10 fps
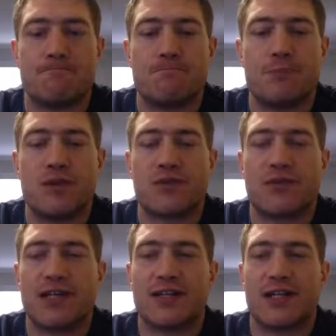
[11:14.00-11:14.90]
mutual
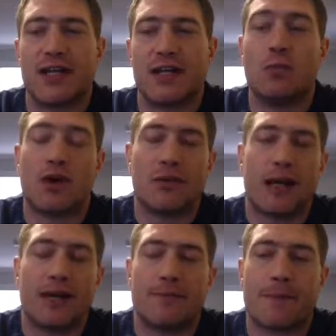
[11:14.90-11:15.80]
funds in one of
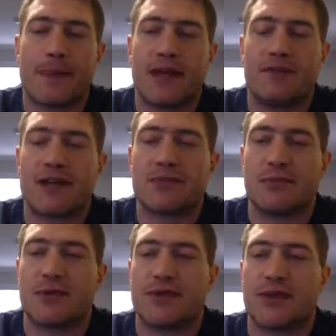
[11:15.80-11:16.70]
my
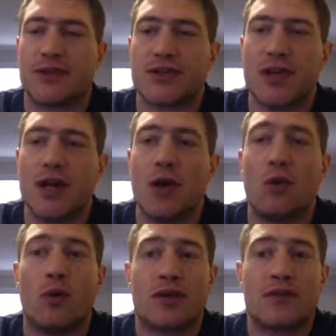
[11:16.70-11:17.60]
investment portfolios.
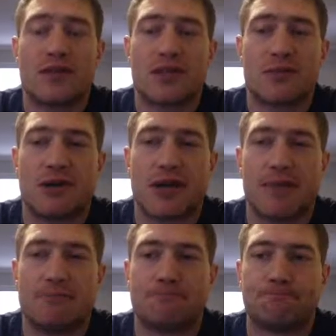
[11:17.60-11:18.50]
One of them is small
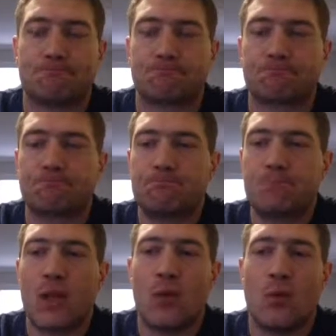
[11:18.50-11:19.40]
cap.
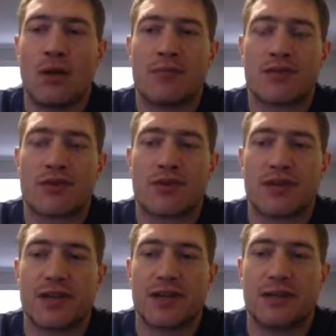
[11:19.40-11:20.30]
One of them is growth
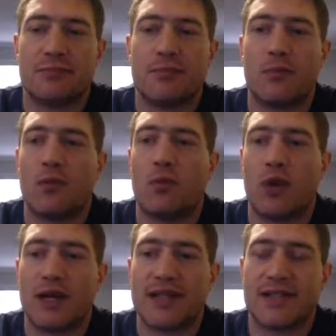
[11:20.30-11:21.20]
and income.
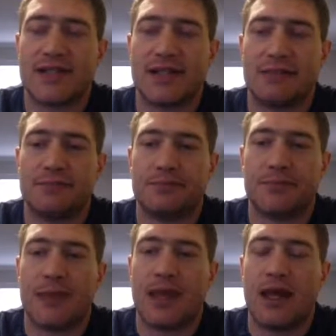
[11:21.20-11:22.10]
One is income.
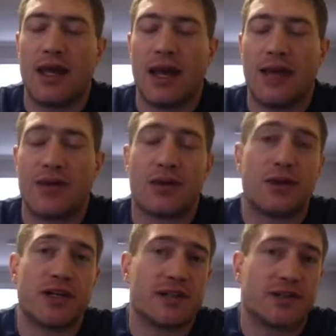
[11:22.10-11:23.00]
And the other
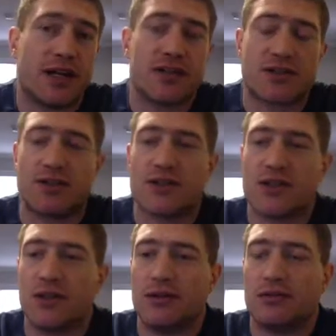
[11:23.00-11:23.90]
one is international.
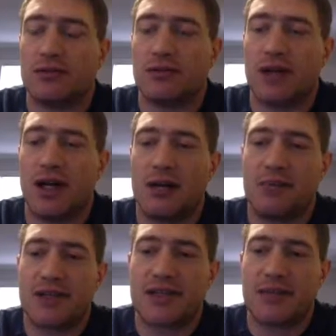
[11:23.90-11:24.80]
So
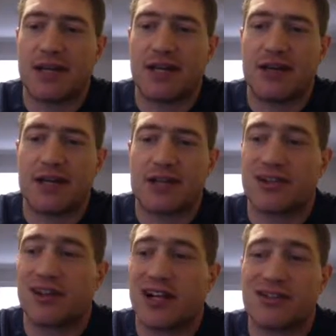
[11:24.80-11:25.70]
let's skip down to international.
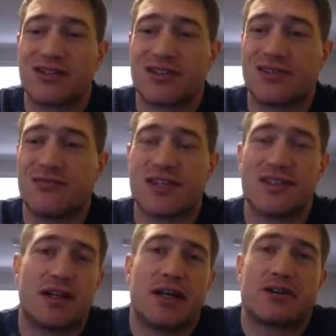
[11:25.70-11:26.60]
International is
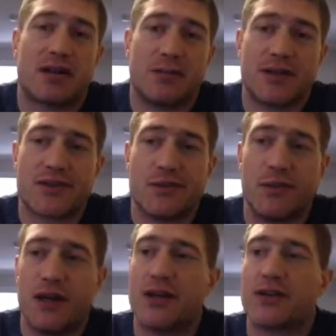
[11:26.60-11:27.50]
investing in international companies.
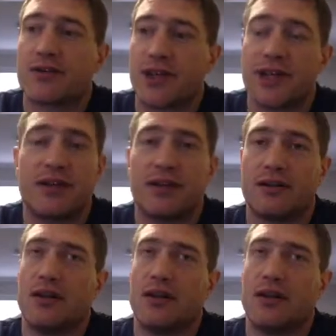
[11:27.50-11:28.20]
Another thing that,